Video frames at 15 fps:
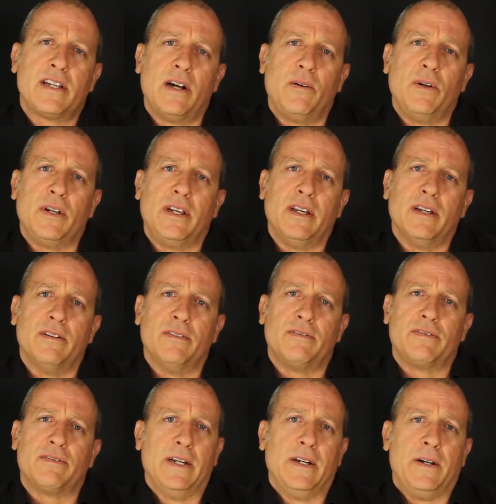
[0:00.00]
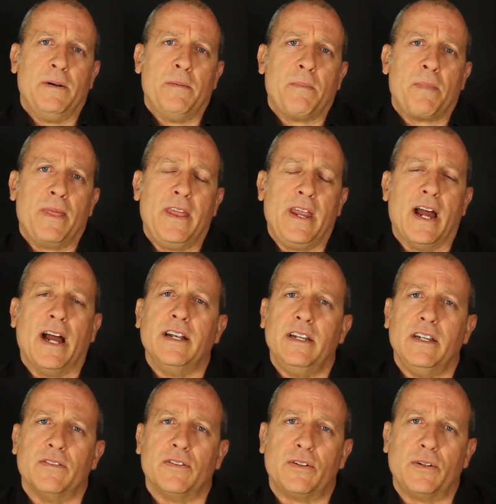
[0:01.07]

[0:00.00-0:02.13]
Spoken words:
that I would give, the idea of